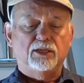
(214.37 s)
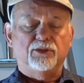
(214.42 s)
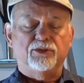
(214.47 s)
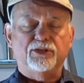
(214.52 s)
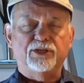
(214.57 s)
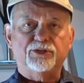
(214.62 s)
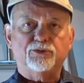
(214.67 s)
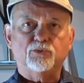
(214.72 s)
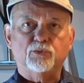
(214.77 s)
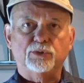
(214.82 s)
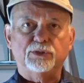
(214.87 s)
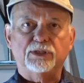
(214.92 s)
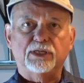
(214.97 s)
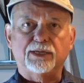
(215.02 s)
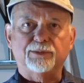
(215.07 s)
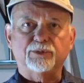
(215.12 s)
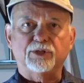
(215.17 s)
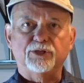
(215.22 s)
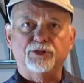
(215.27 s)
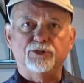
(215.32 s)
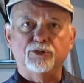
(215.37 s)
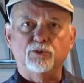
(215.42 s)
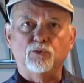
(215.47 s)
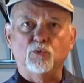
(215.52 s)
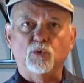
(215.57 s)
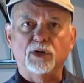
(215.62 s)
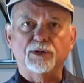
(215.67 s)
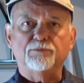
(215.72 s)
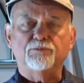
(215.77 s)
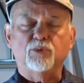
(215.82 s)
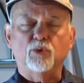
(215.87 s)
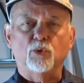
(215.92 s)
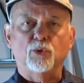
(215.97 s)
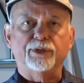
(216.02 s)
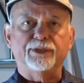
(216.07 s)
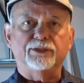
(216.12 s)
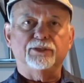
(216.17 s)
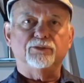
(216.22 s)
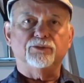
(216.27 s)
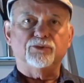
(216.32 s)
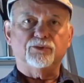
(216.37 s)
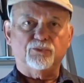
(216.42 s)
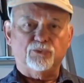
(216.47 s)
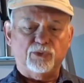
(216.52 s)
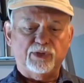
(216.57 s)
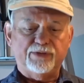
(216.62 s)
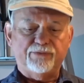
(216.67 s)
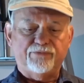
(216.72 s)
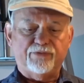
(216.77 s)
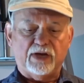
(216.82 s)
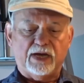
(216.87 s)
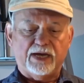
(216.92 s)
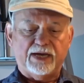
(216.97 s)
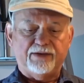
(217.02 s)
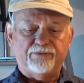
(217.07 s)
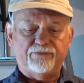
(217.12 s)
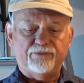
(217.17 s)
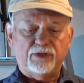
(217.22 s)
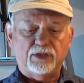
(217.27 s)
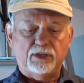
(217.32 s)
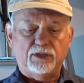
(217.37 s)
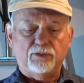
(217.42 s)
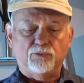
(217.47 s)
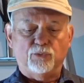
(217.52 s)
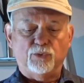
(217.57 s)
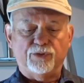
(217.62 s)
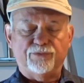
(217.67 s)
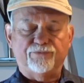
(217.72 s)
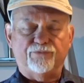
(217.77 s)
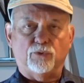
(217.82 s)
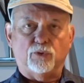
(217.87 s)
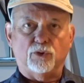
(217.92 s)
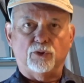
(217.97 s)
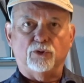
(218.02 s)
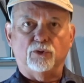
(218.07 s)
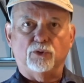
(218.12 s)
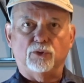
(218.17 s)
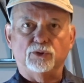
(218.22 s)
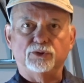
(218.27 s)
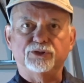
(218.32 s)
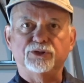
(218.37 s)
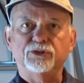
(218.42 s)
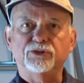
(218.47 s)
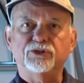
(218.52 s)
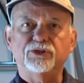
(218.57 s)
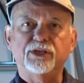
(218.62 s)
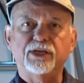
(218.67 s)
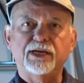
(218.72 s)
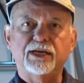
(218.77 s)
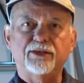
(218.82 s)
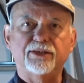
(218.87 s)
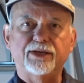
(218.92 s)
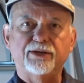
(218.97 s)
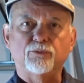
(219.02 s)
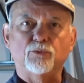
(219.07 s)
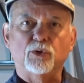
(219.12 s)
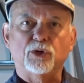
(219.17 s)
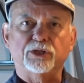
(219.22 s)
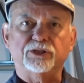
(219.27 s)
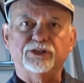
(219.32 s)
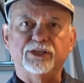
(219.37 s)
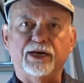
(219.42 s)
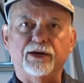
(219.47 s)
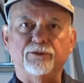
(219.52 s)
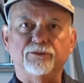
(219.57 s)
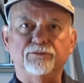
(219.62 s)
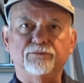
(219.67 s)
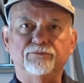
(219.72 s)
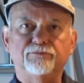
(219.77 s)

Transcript: This one I'm going to do 1.35 with 4 holes and see how that works out.